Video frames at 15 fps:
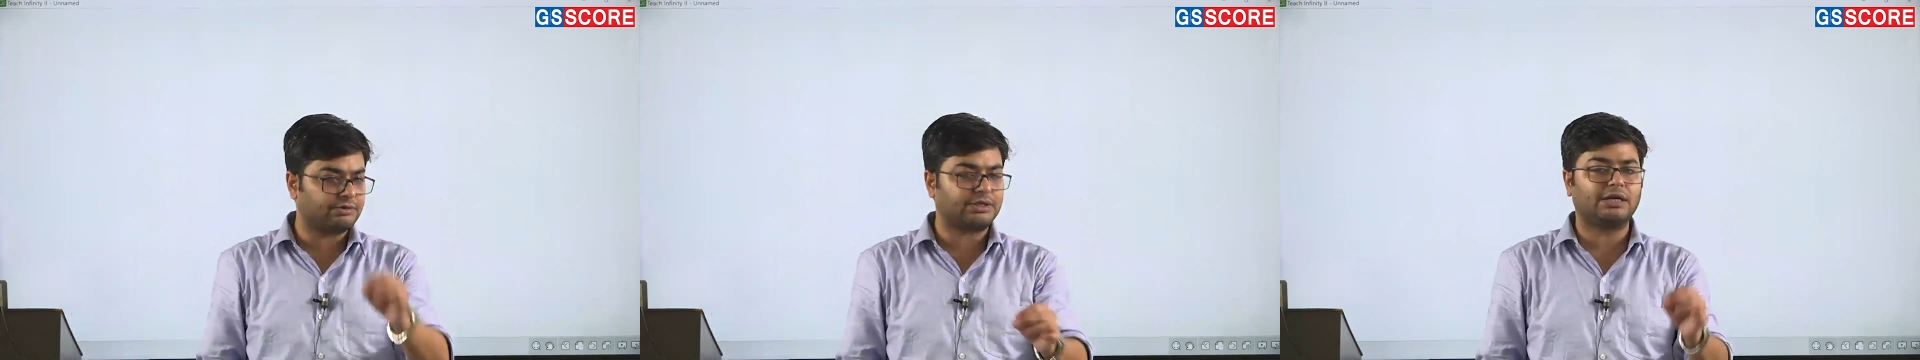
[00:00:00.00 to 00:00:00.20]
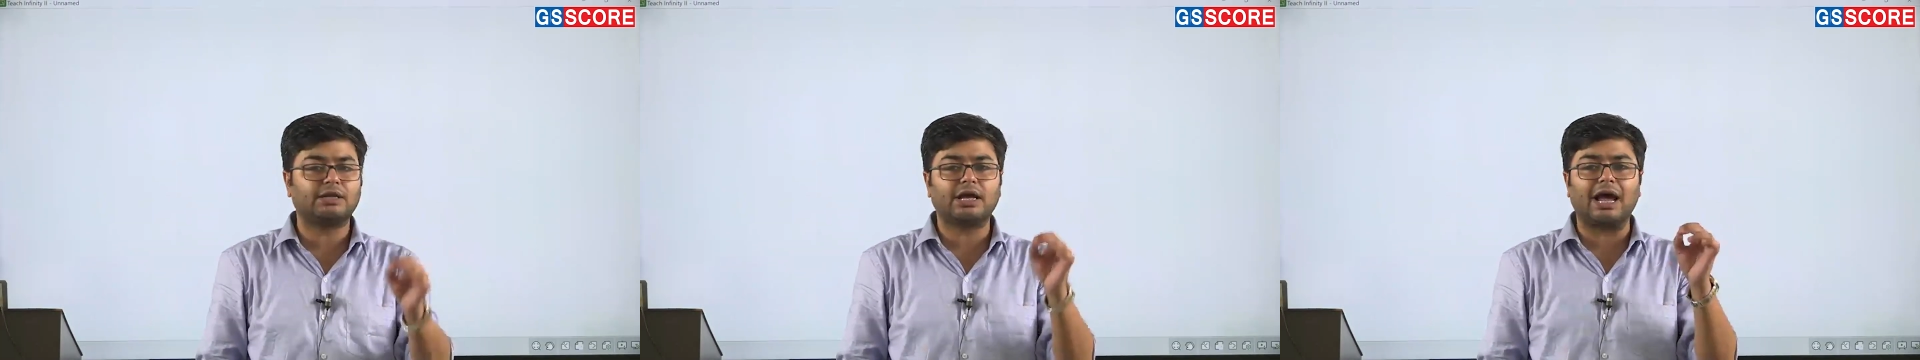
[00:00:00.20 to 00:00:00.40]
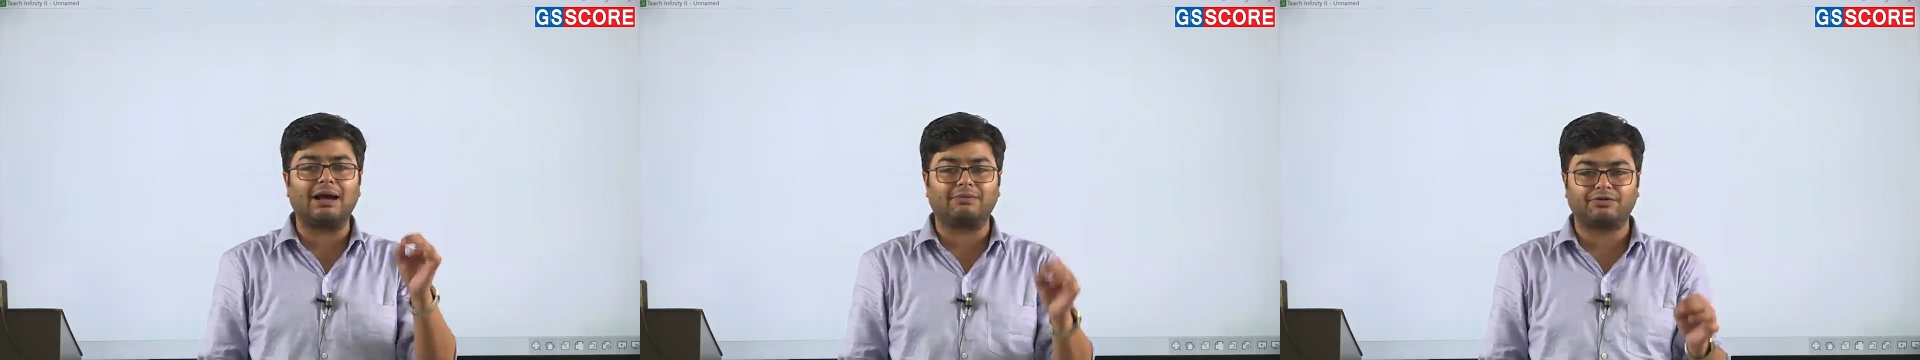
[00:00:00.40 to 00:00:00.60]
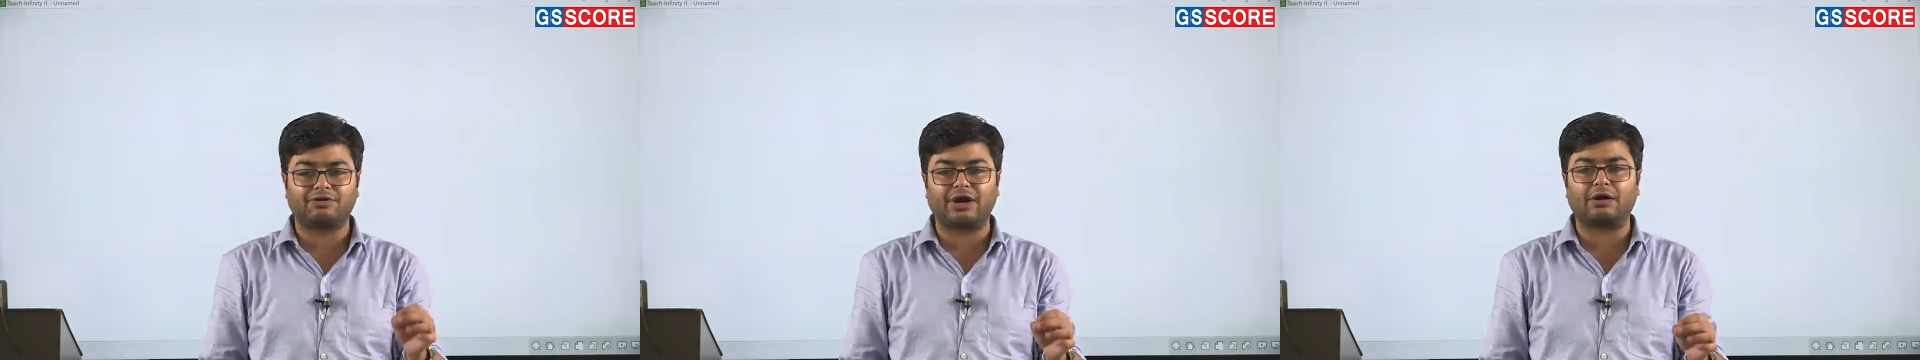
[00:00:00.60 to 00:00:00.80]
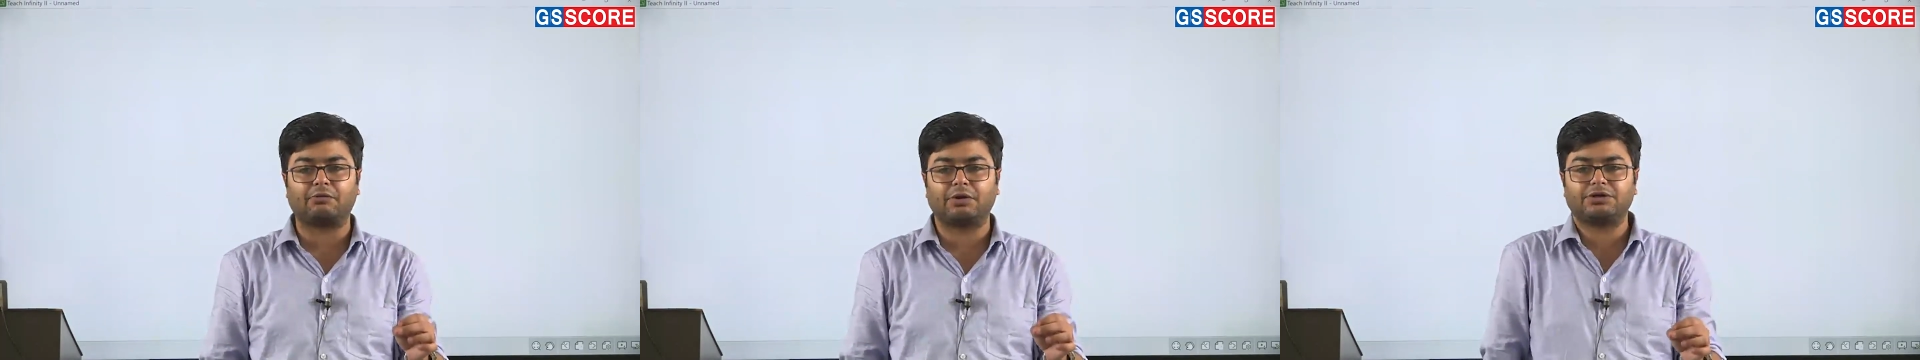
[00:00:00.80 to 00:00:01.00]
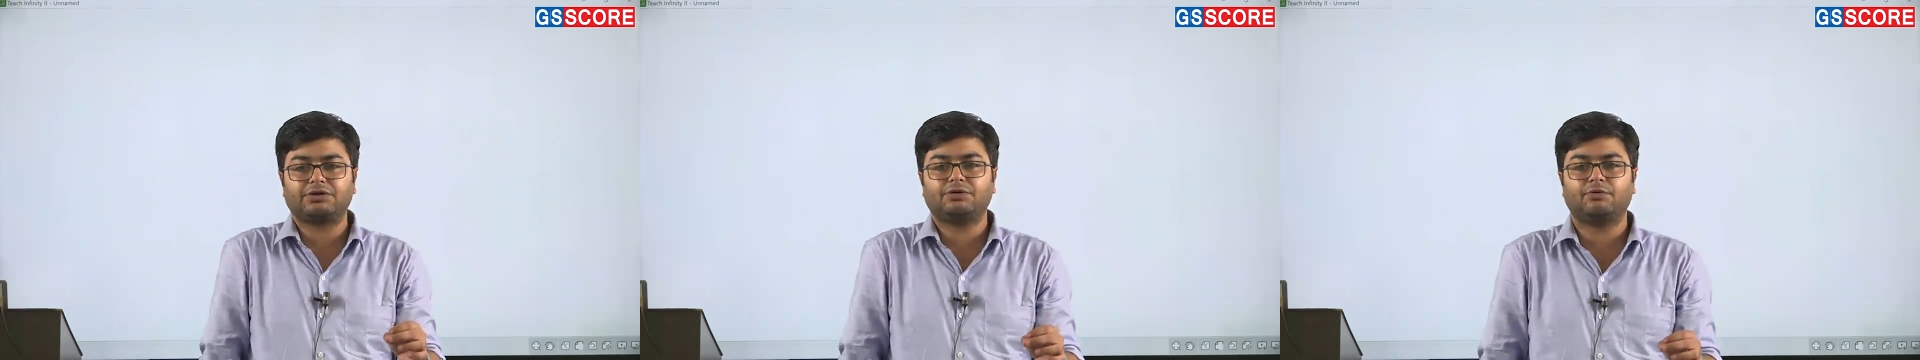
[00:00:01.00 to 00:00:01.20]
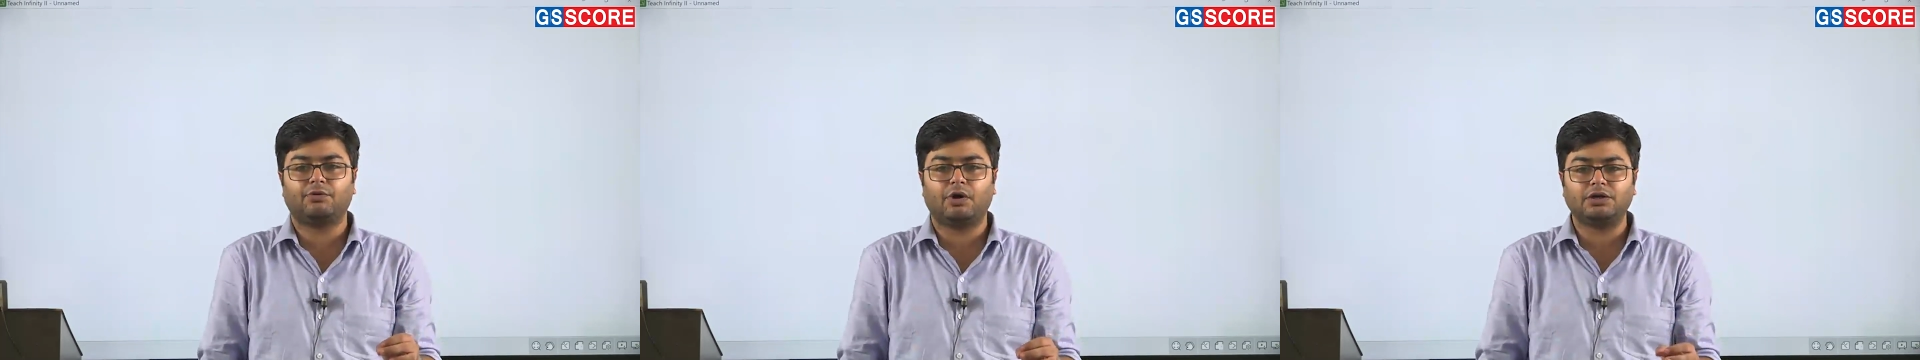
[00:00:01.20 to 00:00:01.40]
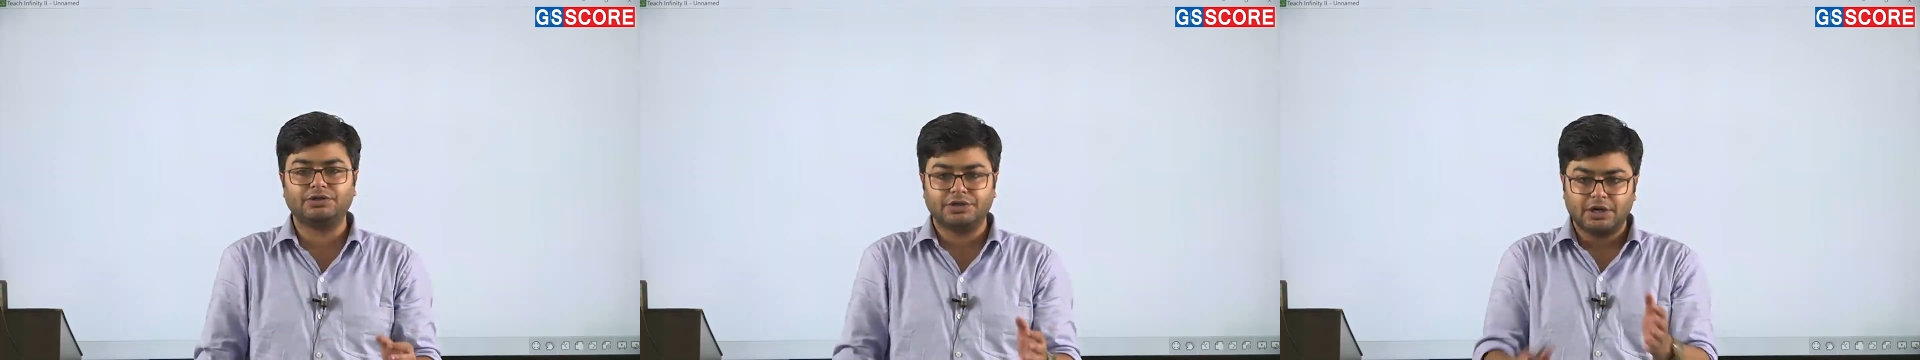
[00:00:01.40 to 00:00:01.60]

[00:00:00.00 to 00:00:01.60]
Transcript: and the abstract question was